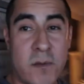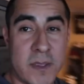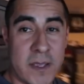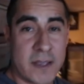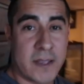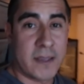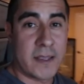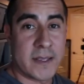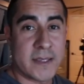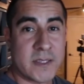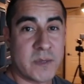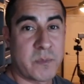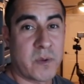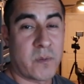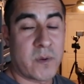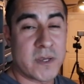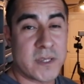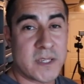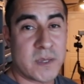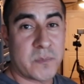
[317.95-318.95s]
only Calissa,
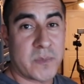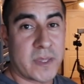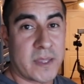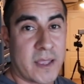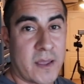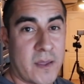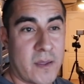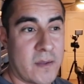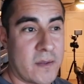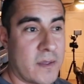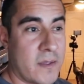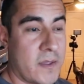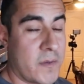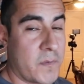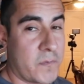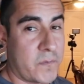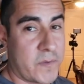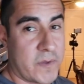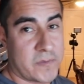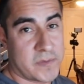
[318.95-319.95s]
but we're shipping out
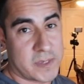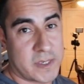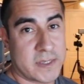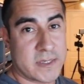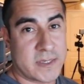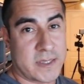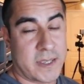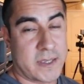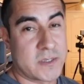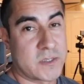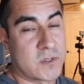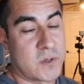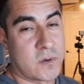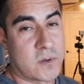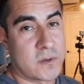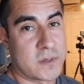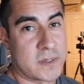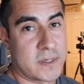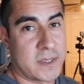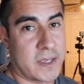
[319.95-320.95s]
15 snakes
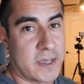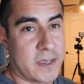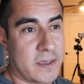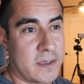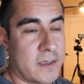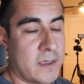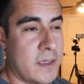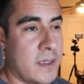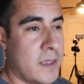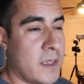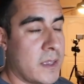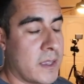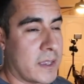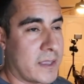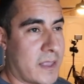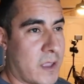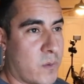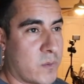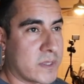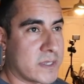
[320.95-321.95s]
total today.
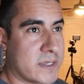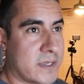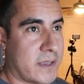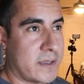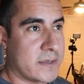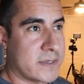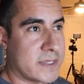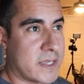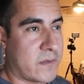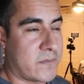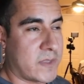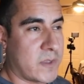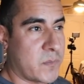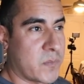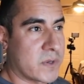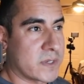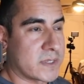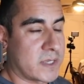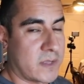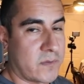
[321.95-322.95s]
And I would say
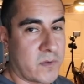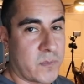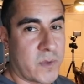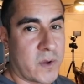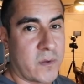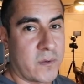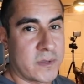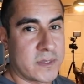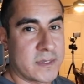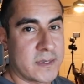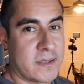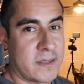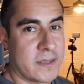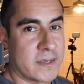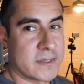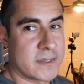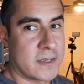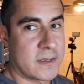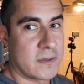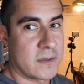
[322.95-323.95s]
70% of them are going to
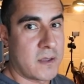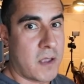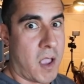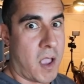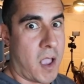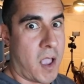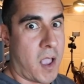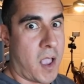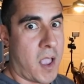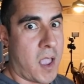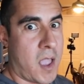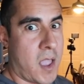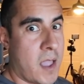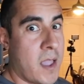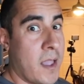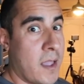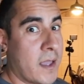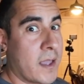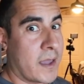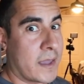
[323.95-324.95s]
Calissa.
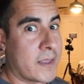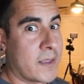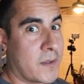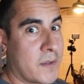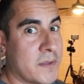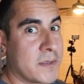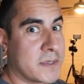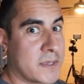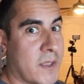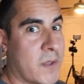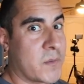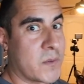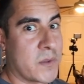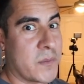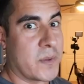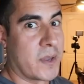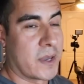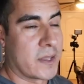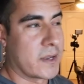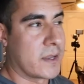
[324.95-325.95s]
I know, tell me
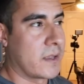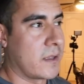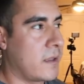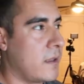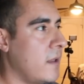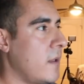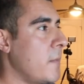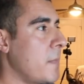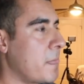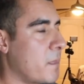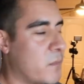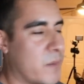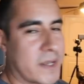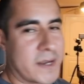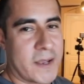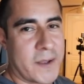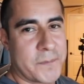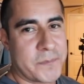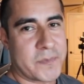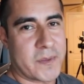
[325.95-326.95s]
about it.
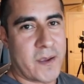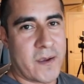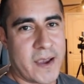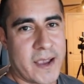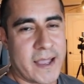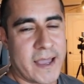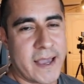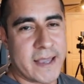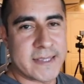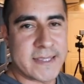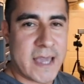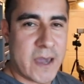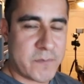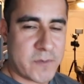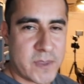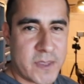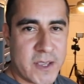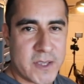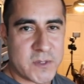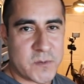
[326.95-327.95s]
But um, all right guys,
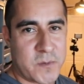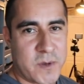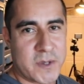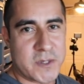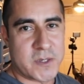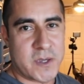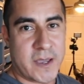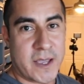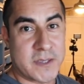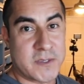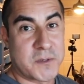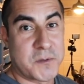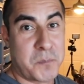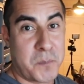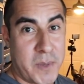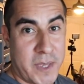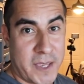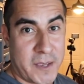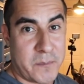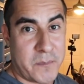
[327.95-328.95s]
after this, we're gonna show you guys those
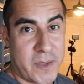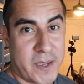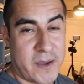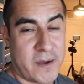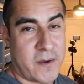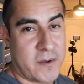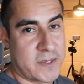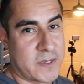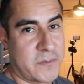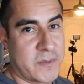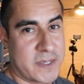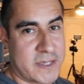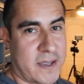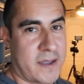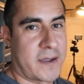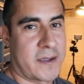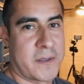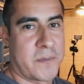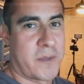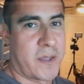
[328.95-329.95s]
big, big girls I've been
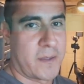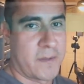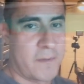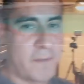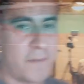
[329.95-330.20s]
talking about.